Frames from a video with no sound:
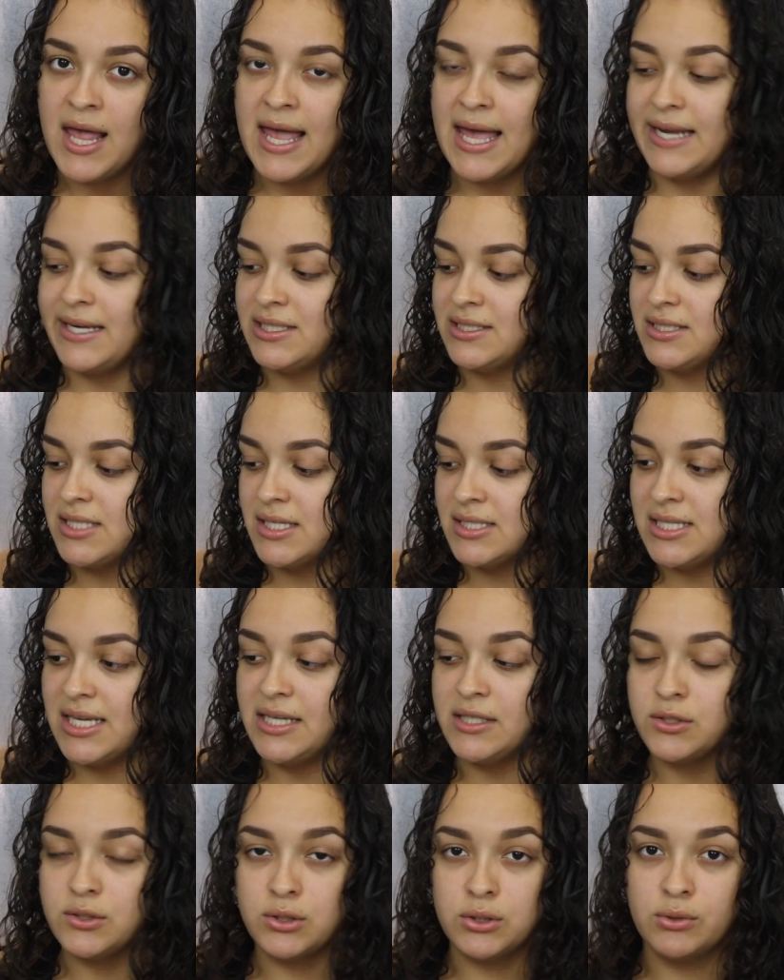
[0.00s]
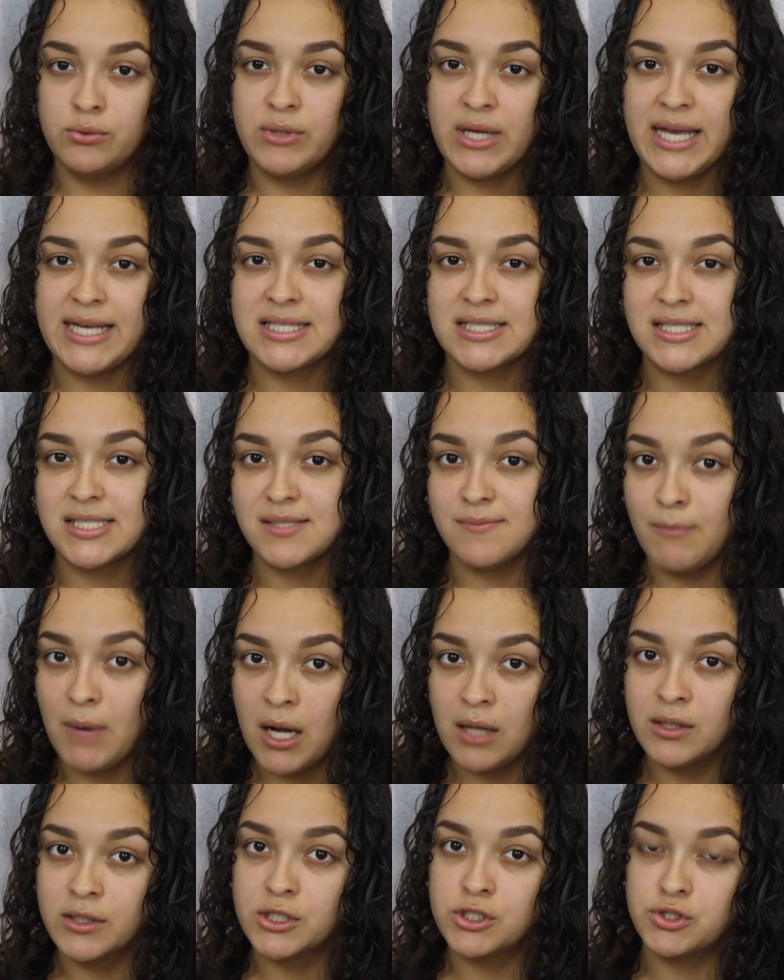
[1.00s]
and it does include a
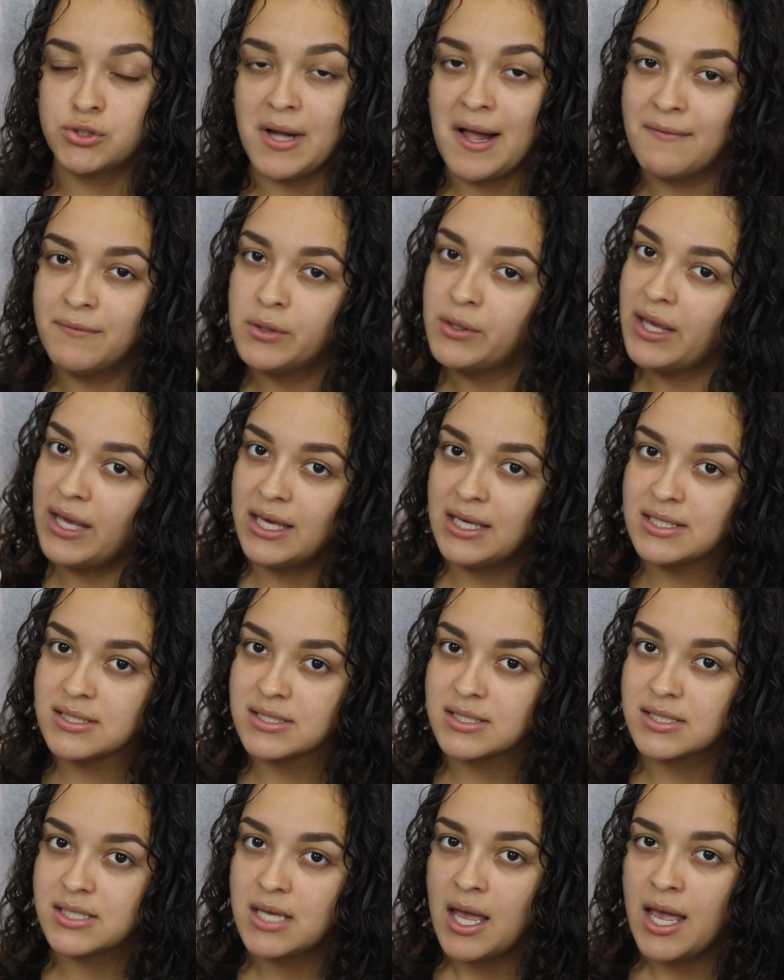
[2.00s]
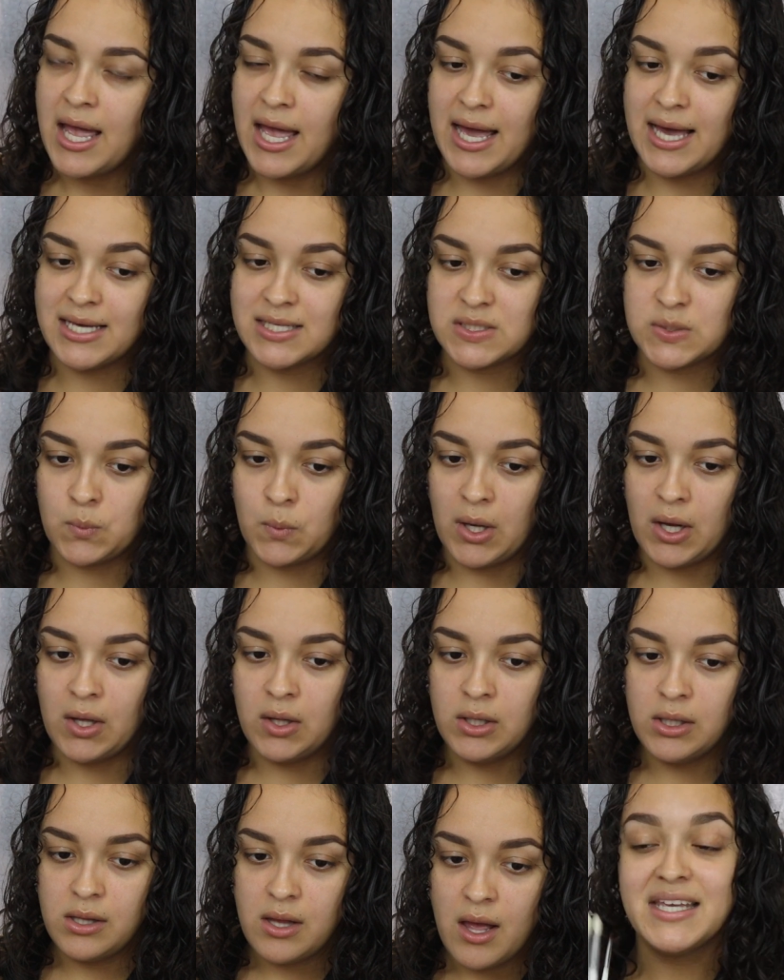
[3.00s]
smaller travel case as
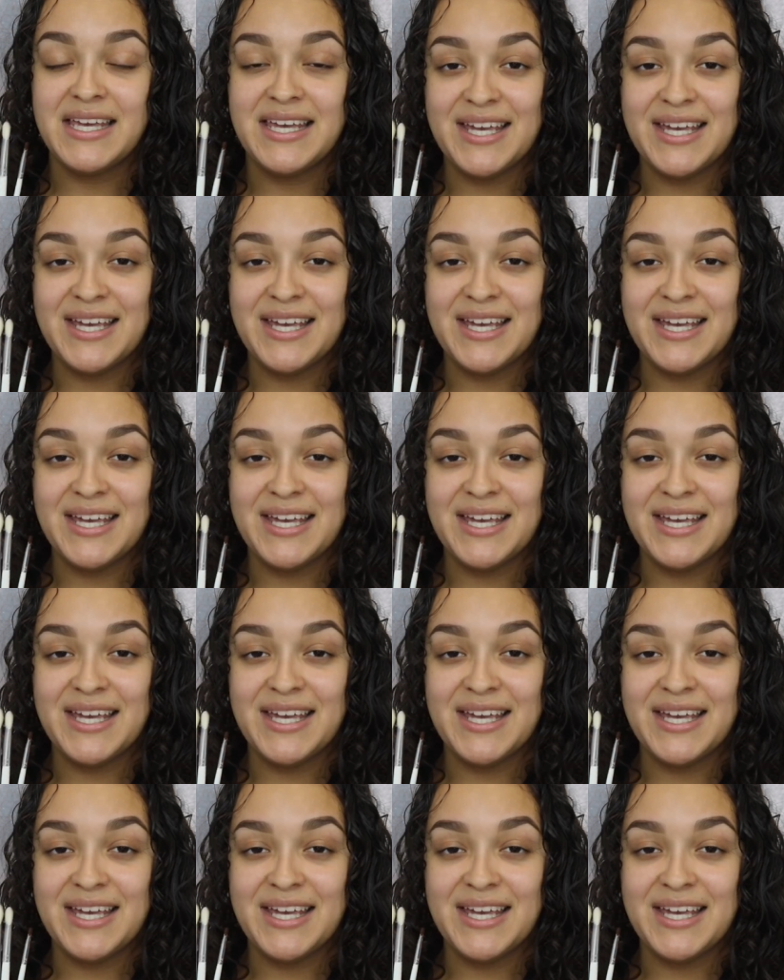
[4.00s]
well.